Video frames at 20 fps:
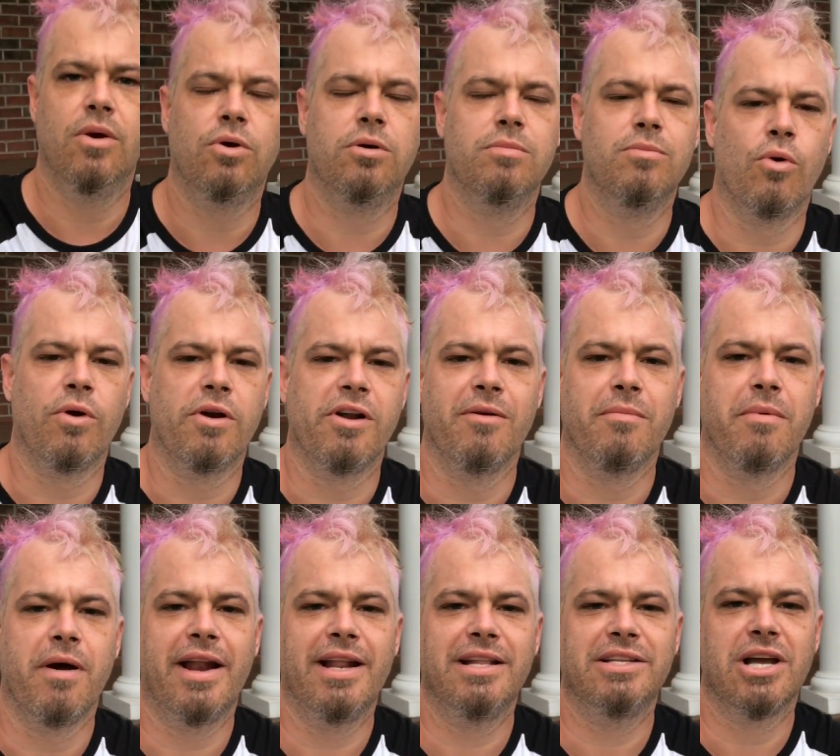Yo, good
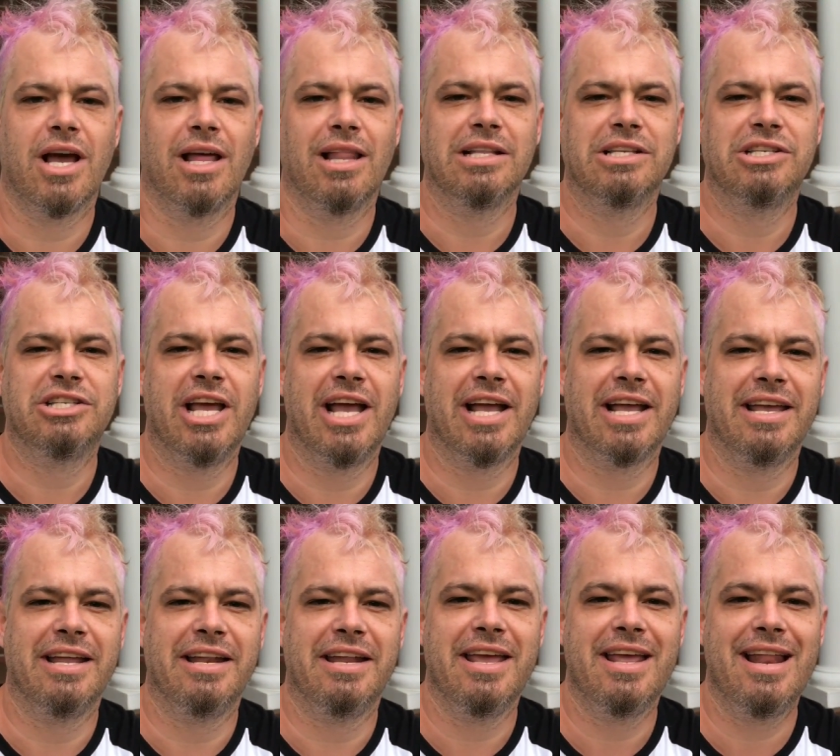morning everybody. Charlie
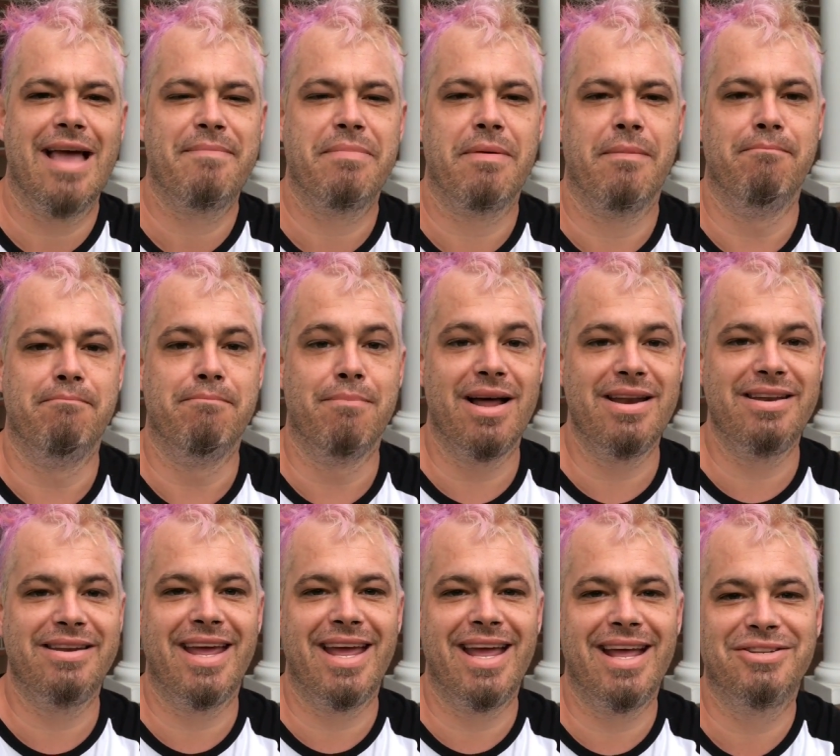checking in. Happy
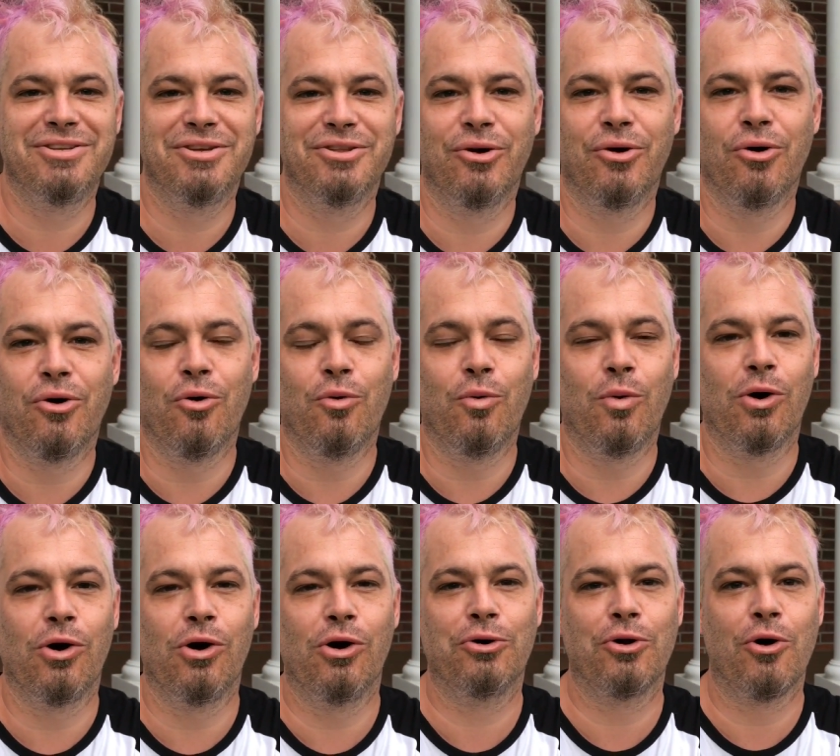Monday to the
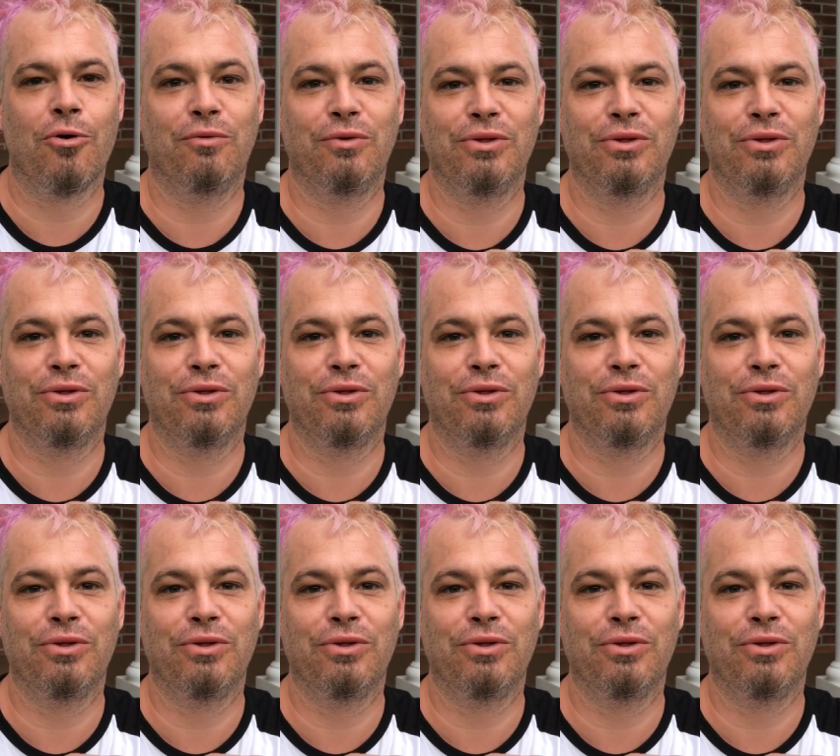whole world.